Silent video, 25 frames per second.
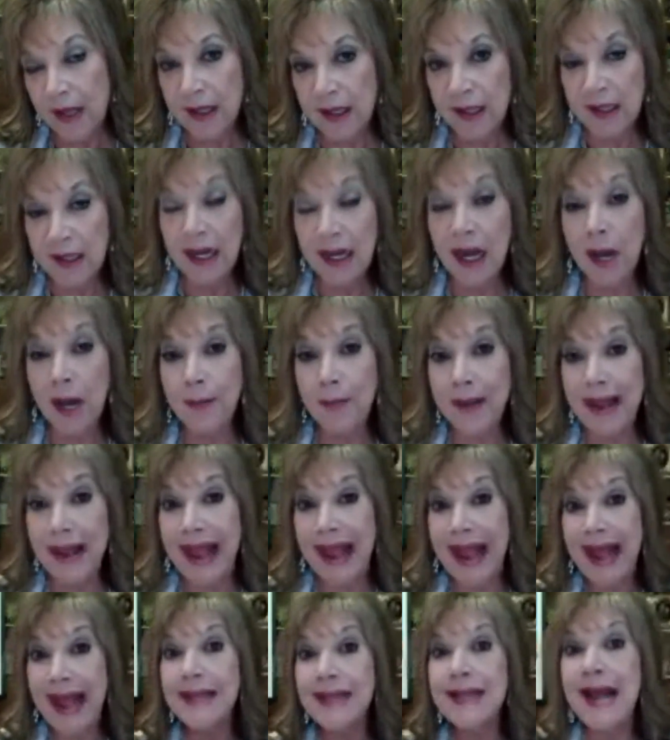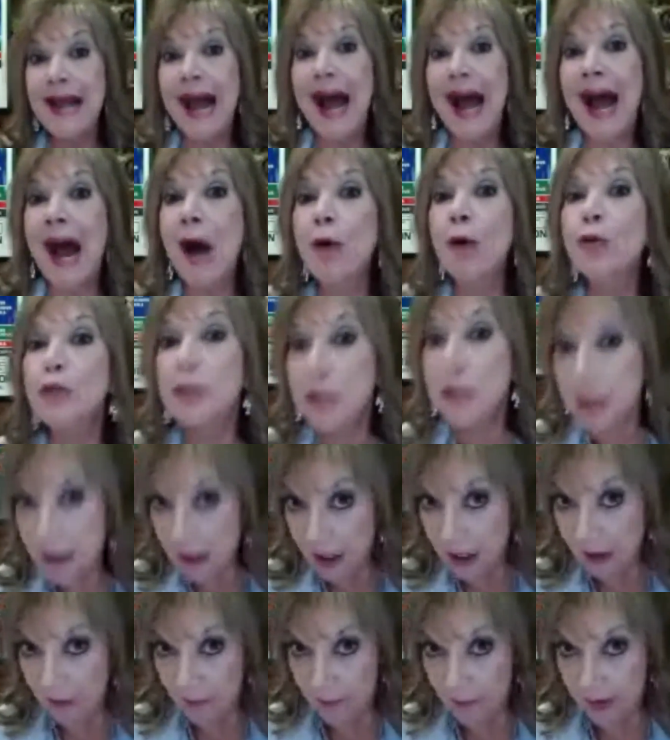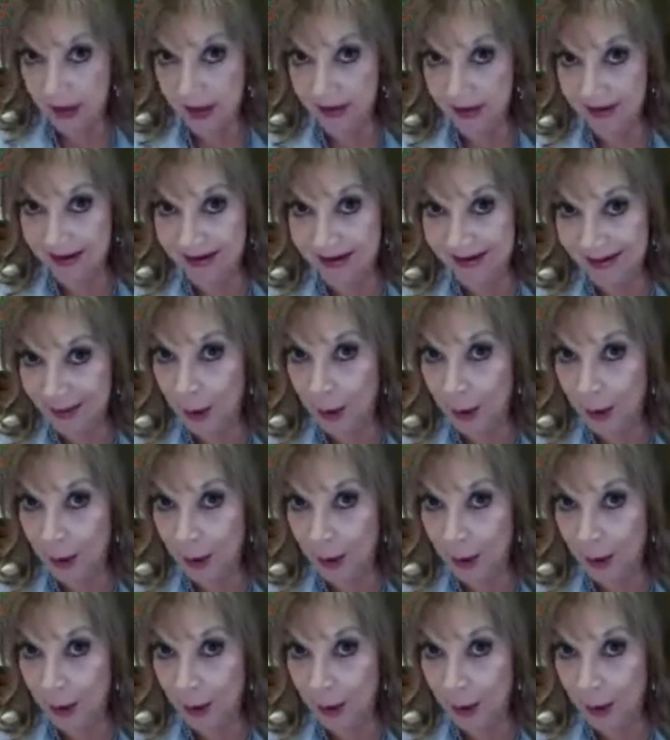and get up and out of bed